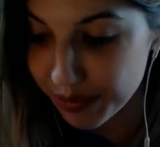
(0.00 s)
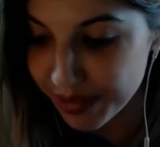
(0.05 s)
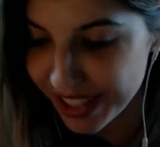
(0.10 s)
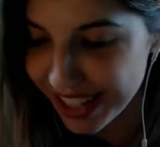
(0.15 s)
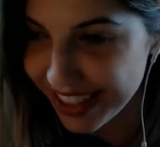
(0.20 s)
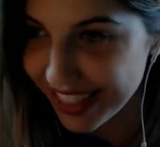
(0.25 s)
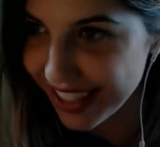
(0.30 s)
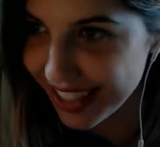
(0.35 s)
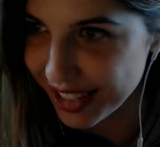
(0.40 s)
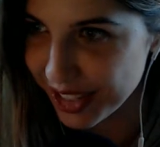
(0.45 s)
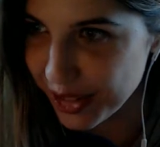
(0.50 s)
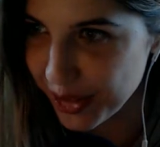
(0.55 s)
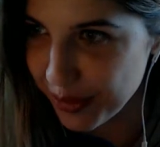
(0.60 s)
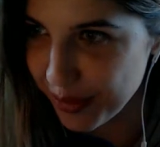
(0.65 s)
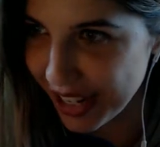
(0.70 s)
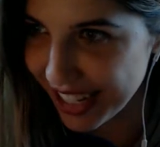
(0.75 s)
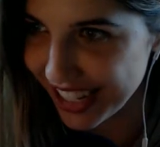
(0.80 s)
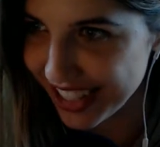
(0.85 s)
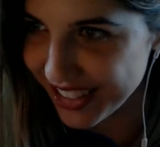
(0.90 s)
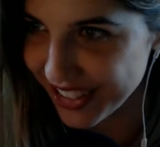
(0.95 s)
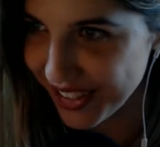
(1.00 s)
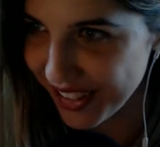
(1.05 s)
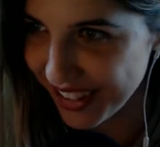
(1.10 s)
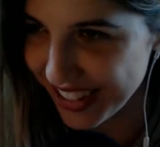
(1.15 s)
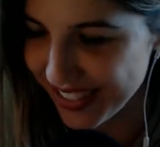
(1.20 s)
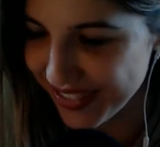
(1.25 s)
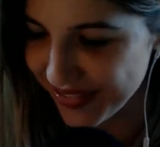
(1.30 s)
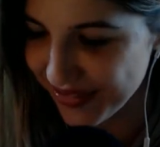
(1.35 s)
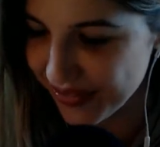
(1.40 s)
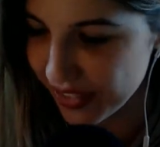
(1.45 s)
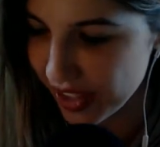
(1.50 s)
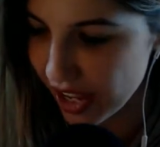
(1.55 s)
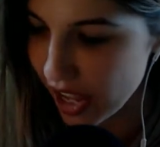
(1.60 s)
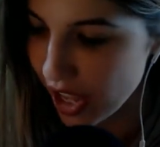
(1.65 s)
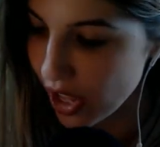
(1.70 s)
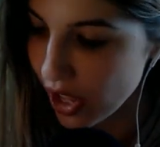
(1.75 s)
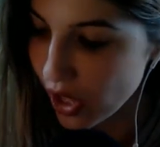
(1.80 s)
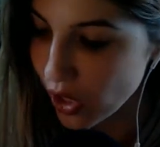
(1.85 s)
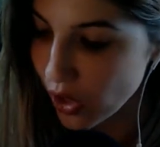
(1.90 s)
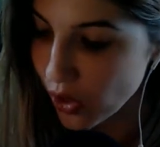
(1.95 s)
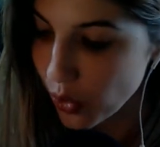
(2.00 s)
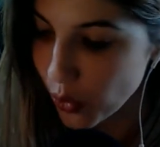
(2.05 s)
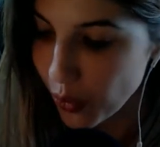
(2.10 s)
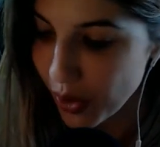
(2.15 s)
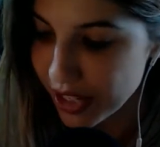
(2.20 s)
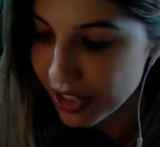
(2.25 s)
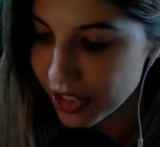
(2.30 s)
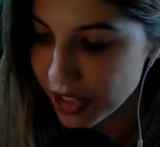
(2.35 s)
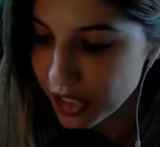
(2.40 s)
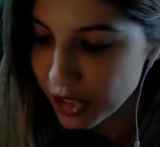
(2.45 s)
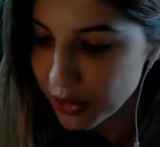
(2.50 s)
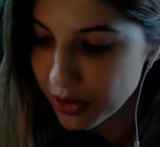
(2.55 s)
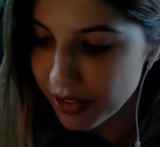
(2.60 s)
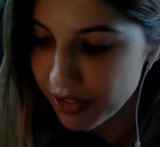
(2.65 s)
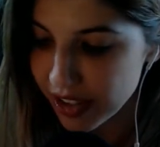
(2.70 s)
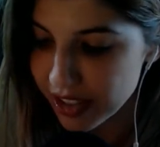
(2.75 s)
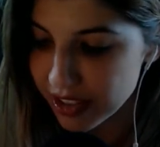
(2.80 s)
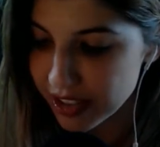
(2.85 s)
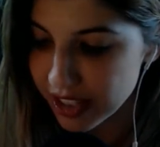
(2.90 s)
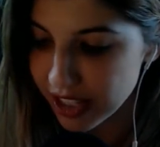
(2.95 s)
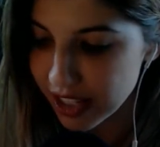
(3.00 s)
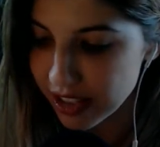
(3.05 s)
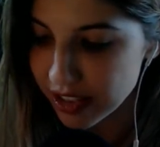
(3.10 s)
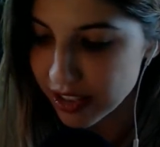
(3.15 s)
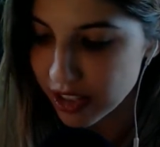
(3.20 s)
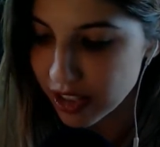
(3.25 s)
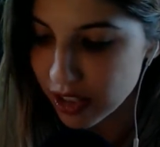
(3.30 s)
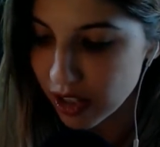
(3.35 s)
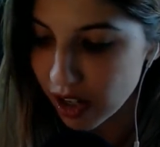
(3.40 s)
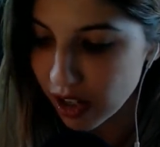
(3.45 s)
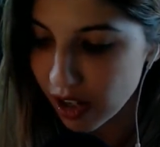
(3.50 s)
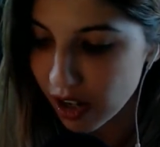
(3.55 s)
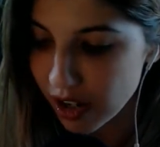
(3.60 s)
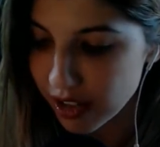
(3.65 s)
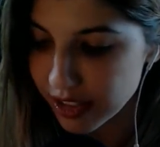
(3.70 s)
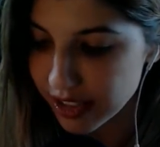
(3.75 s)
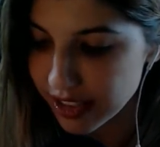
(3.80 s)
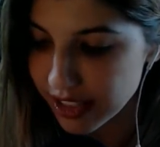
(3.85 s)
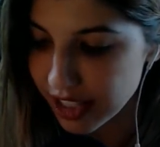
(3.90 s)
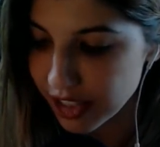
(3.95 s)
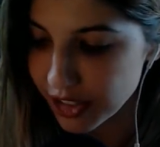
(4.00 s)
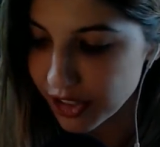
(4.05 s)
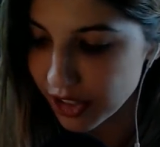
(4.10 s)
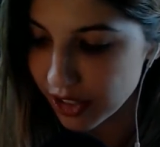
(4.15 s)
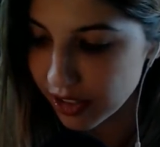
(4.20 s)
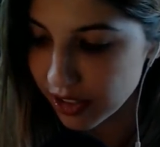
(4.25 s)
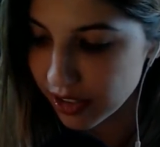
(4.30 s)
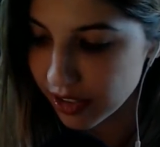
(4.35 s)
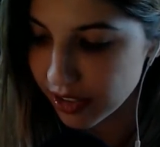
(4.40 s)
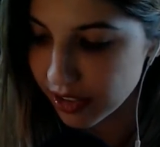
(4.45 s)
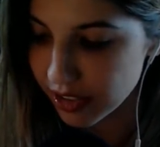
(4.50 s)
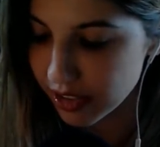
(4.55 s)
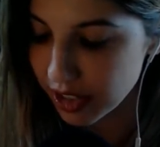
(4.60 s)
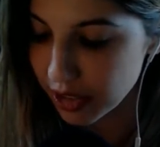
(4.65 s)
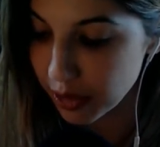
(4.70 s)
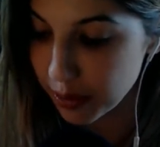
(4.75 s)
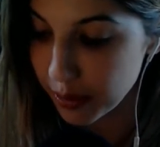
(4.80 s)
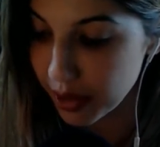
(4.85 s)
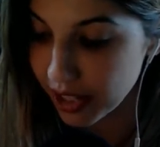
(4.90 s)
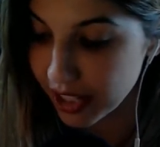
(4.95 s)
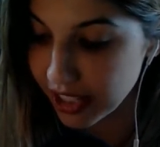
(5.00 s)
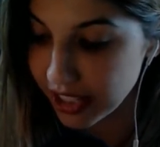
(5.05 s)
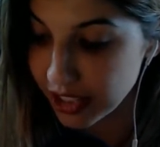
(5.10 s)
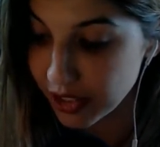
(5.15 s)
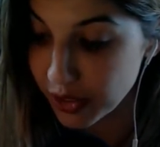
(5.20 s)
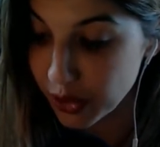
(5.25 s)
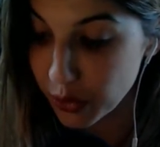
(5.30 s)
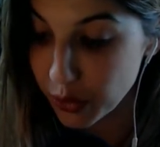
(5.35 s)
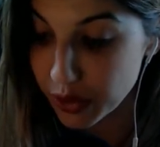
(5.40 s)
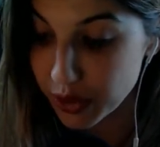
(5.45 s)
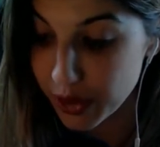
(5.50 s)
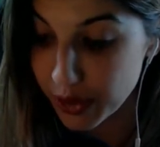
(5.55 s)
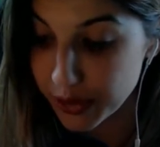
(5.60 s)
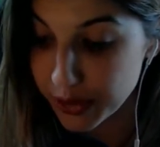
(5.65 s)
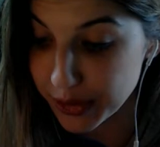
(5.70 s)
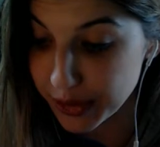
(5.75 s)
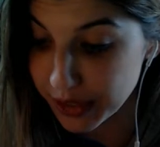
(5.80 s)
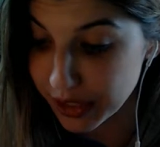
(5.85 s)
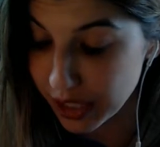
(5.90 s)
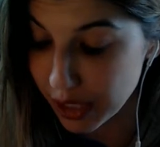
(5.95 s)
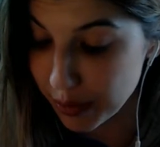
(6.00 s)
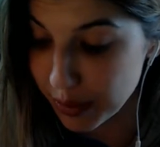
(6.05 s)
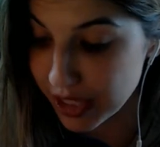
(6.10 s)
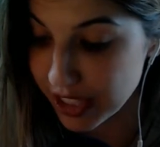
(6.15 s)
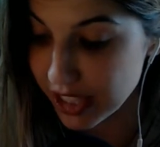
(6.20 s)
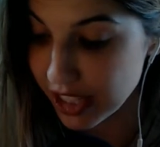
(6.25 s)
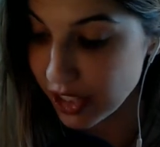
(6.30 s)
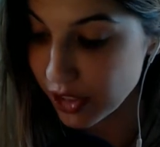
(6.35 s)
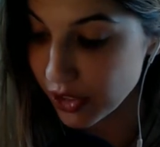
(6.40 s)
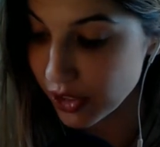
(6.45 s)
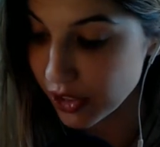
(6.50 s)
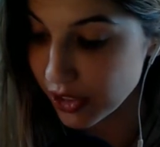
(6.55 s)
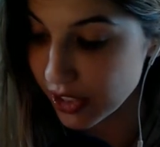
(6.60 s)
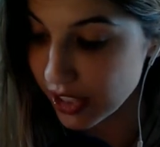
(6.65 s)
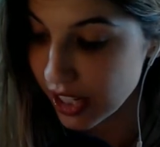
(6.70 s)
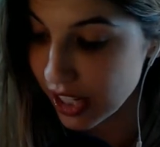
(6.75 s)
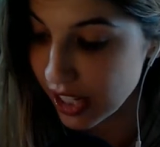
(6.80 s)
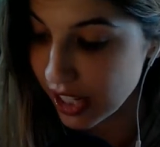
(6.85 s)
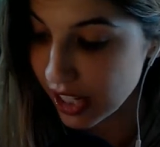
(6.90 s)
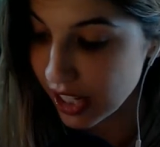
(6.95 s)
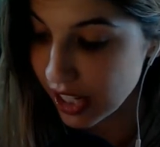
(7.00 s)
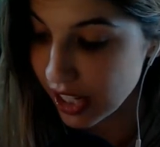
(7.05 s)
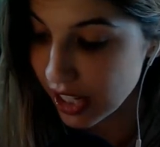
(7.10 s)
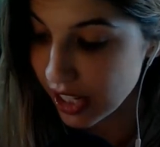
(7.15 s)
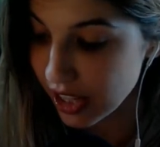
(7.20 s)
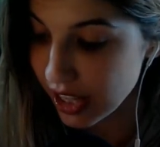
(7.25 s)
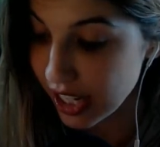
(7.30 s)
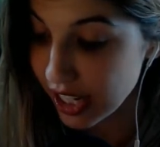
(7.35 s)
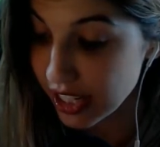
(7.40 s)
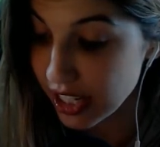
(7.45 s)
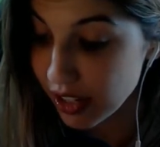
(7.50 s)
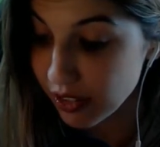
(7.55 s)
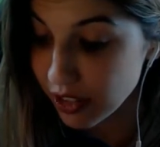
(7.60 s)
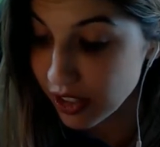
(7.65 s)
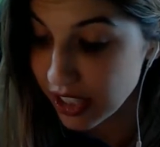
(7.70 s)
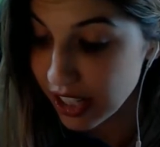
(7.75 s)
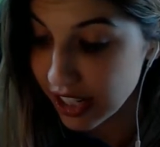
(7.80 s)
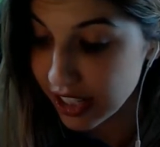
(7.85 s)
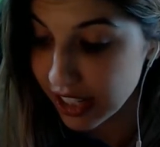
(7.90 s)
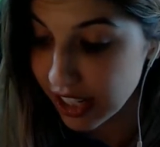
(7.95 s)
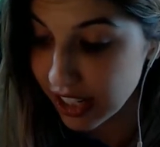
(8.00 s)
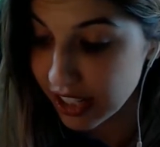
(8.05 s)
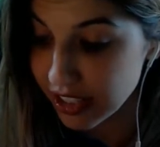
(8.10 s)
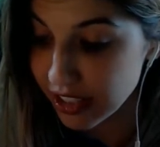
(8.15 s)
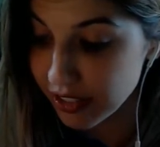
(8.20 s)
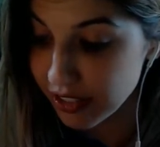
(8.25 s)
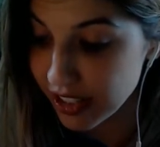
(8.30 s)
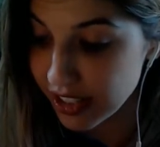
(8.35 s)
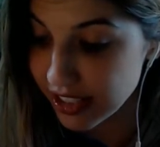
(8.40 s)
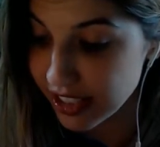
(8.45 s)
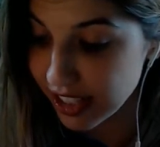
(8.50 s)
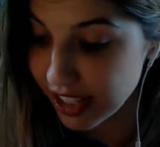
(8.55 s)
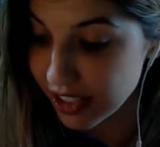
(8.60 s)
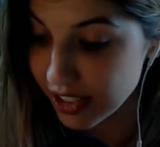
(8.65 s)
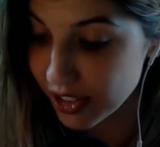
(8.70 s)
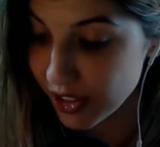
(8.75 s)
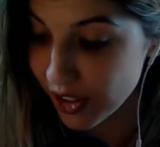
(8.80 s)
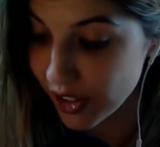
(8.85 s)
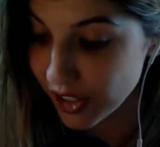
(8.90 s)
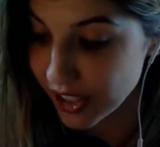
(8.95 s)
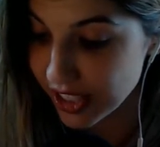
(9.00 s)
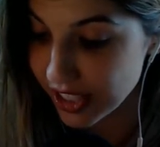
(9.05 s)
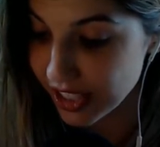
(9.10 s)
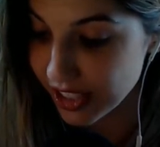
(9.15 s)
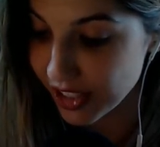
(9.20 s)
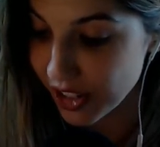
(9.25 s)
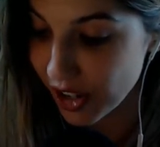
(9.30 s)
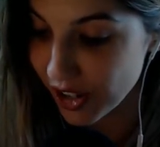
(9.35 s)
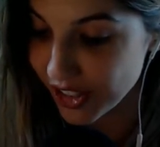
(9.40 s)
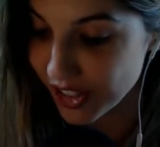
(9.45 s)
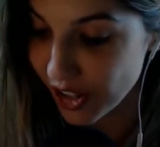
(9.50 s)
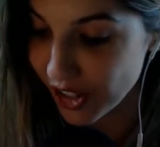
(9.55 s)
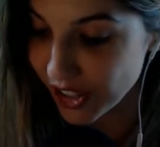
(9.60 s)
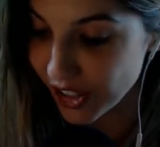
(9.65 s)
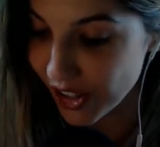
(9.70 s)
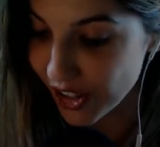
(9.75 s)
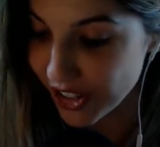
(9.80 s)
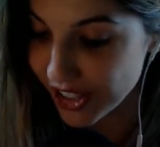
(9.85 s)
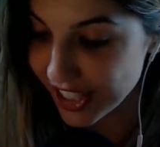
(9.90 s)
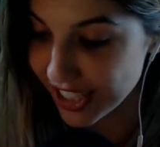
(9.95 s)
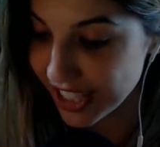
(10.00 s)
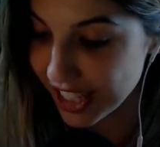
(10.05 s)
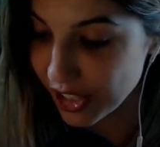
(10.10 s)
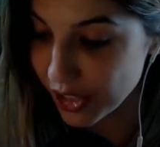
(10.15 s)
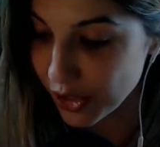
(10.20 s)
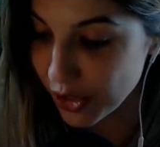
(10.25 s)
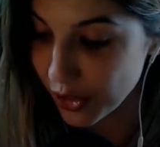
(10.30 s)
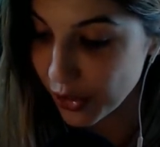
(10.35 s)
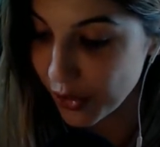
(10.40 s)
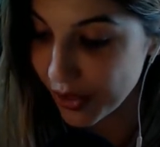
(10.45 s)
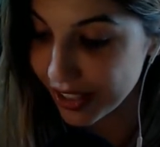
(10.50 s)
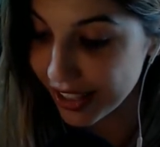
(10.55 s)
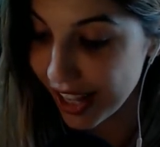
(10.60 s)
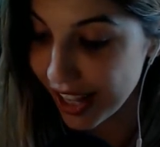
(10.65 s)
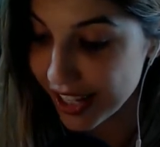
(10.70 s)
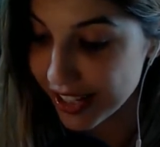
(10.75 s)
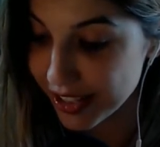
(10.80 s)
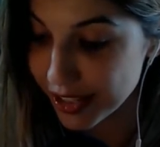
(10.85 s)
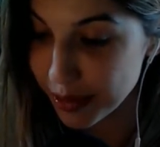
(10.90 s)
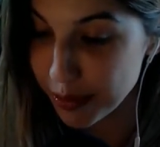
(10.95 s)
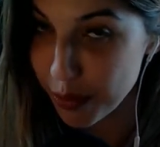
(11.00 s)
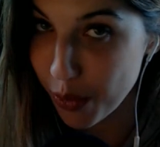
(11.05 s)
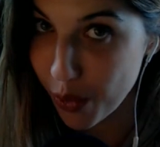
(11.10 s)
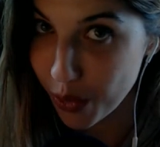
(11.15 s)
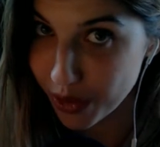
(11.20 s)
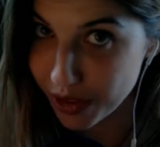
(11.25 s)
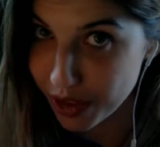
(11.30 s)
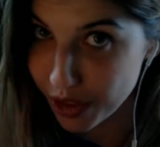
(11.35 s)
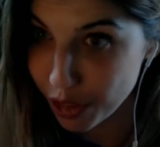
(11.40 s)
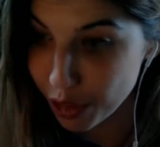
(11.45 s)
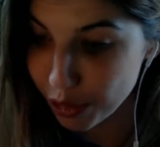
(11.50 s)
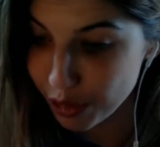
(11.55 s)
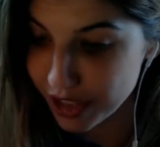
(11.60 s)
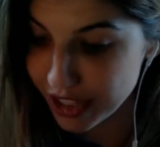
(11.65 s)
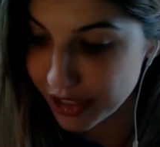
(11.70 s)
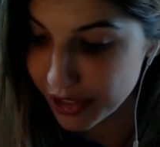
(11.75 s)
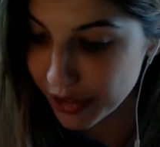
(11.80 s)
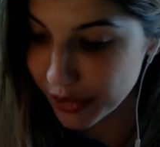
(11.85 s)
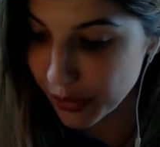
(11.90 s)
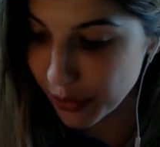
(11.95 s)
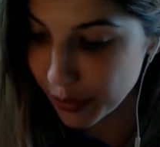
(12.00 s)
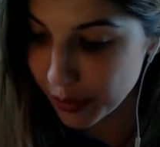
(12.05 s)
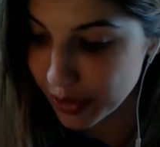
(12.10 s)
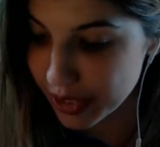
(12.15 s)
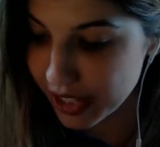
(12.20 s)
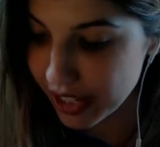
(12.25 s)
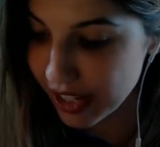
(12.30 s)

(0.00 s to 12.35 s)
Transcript: That's Hermione, sorry. "Where's the new defense against the dark arts teacher?" said Hermione, who was also looking up at the teachers. They had never yet had a defense against the dark arts teacher who had lasted more than 3 terms.